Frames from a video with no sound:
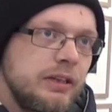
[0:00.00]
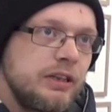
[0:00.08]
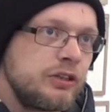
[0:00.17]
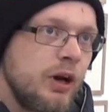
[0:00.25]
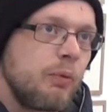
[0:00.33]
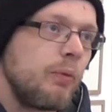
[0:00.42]

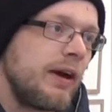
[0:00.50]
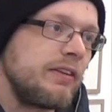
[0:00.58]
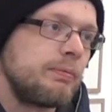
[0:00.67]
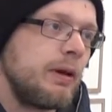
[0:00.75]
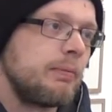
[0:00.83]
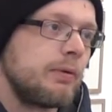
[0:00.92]
You don't wait
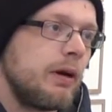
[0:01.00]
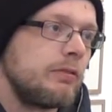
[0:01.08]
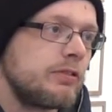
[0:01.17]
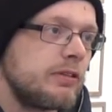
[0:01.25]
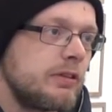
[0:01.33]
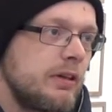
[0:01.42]
to be
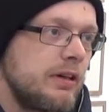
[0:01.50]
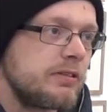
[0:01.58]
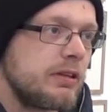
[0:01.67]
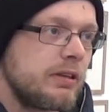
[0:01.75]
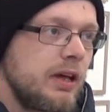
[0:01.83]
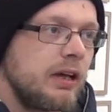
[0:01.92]
approached, is
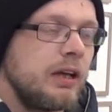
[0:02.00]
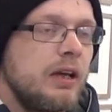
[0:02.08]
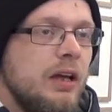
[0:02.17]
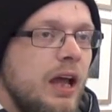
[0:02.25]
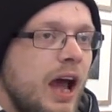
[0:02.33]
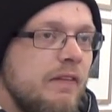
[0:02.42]
the thing.
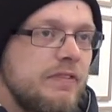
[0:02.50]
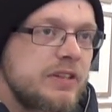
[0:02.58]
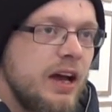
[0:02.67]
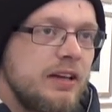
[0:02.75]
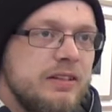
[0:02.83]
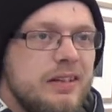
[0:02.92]

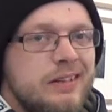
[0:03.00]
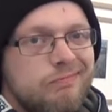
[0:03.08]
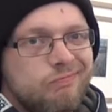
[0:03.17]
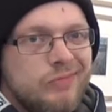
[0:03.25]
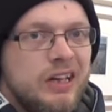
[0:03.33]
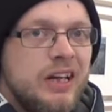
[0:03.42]

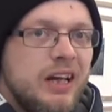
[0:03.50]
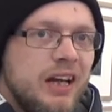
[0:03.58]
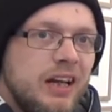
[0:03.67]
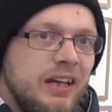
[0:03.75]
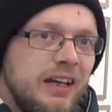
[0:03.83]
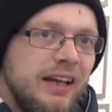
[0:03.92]
Advertising,
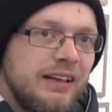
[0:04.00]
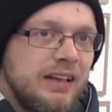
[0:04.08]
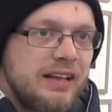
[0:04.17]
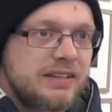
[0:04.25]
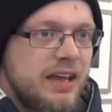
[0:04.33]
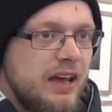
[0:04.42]

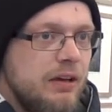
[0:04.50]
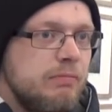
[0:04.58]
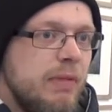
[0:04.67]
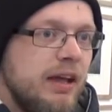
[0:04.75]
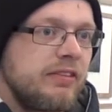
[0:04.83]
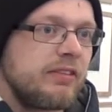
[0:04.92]
it's hit
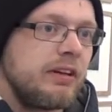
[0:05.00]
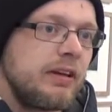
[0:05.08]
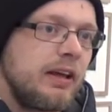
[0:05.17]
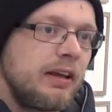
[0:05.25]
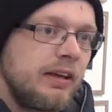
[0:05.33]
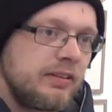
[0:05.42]
and miss, and
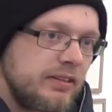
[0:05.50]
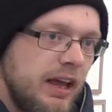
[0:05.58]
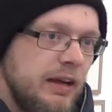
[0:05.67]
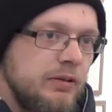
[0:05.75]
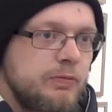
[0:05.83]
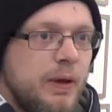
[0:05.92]
as I
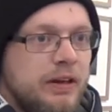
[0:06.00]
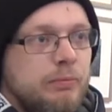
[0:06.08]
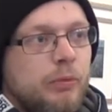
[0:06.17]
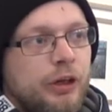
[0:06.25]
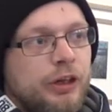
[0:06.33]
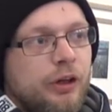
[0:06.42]
say,
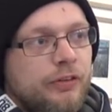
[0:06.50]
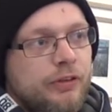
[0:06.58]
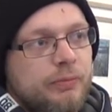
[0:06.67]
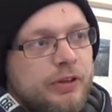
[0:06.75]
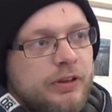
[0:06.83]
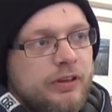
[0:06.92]
spending money on
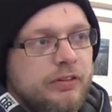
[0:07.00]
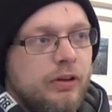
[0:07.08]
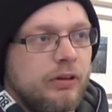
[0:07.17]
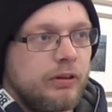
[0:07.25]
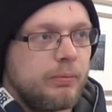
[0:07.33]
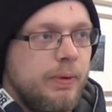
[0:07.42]
something that's
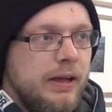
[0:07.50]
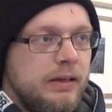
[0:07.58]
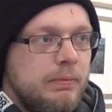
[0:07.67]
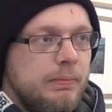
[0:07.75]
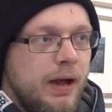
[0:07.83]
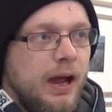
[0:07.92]
not going to pay
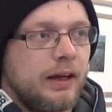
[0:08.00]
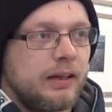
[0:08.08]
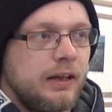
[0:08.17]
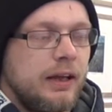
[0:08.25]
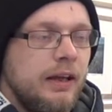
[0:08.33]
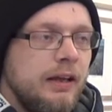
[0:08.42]
you back
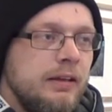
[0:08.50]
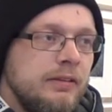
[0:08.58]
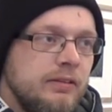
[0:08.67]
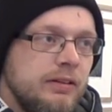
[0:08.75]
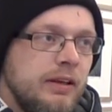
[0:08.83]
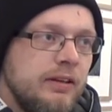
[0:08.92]

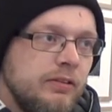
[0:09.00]
is